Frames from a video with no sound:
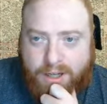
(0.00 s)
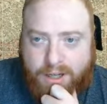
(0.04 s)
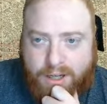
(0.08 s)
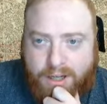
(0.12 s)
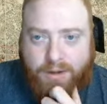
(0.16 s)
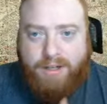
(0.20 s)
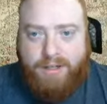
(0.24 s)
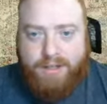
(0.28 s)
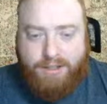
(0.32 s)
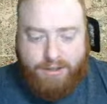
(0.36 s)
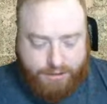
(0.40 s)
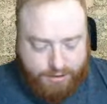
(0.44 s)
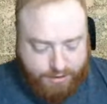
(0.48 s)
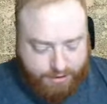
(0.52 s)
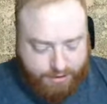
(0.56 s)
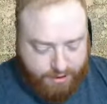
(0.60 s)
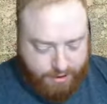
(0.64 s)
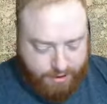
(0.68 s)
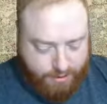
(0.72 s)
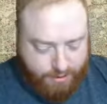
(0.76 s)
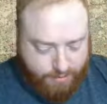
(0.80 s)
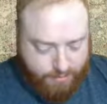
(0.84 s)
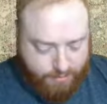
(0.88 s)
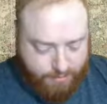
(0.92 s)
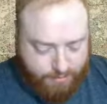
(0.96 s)
wanted to
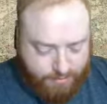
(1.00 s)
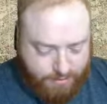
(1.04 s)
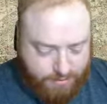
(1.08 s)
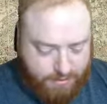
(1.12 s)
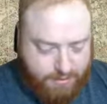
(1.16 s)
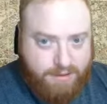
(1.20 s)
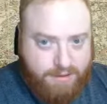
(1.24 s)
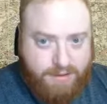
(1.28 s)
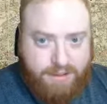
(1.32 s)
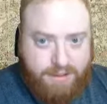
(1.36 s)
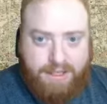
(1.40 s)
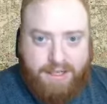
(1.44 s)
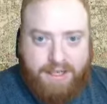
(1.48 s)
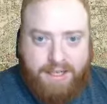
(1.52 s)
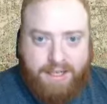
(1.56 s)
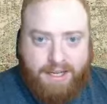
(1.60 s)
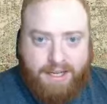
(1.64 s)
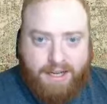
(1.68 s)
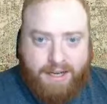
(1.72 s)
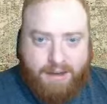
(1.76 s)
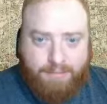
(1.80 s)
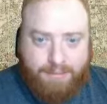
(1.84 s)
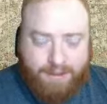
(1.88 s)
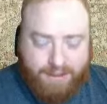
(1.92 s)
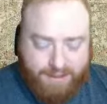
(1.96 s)
show,
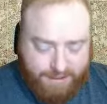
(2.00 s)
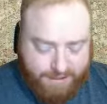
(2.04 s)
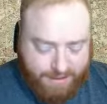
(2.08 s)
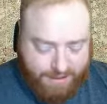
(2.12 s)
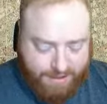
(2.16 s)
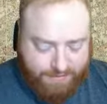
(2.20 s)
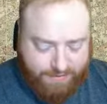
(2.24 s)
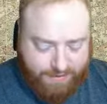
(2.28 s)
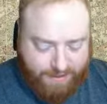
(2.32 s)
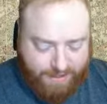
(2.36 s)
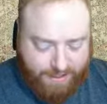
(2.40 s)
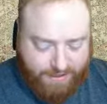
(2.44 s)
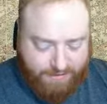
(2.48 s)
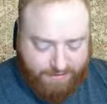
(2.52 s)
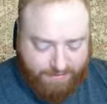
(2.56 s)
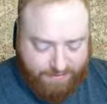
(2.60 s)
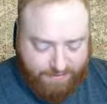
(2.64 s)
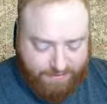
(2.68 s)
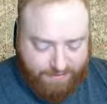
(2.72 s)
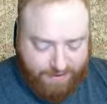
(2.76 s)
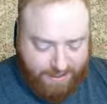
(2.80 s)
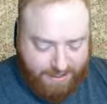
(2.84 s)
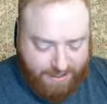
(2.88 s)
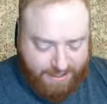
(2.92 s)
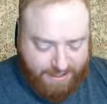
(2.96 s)
and I'm going to see if I can
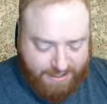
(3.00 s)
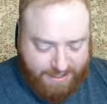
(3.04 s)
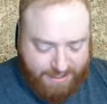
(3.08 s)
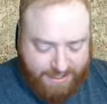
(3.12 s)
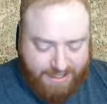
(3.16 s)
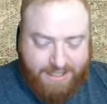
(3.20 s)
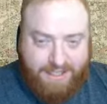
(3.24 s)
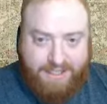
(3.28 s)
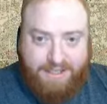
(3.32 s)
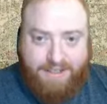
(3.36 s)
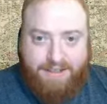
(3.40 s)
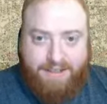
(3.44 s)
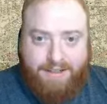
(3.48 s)
find it,